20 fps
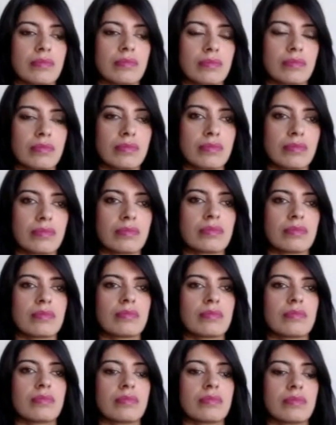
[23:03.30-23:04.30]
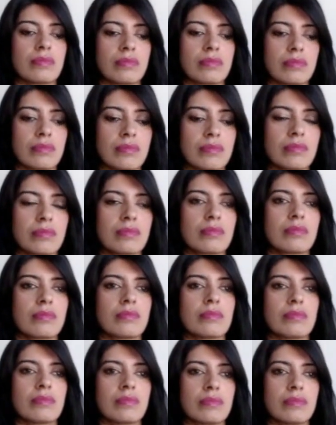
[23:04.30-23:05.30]

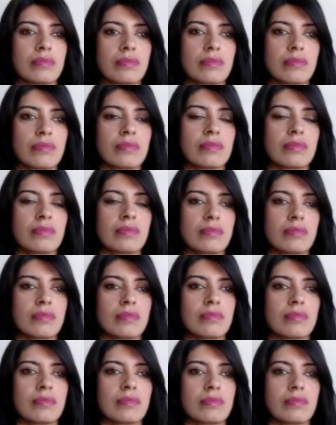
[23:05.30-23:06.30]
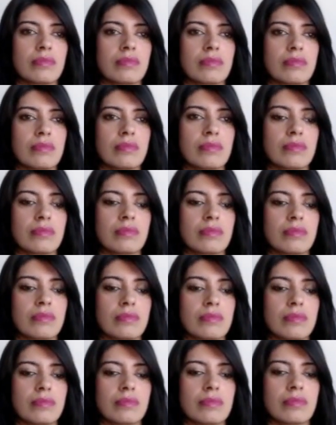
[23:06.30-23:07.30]

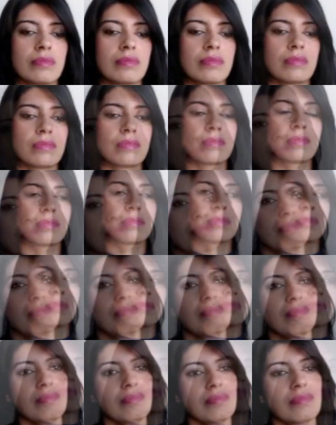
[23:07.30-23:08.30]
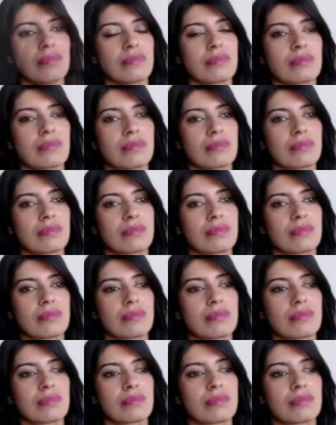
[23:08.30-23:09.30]

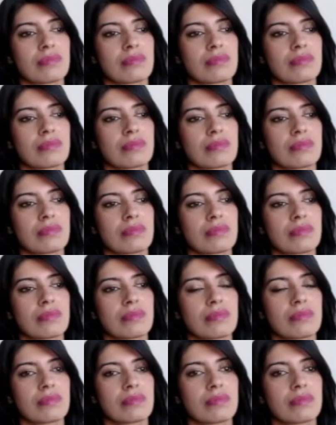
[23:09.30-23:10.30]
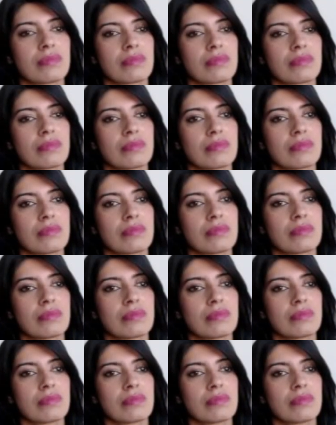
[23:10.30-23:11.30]
(silent)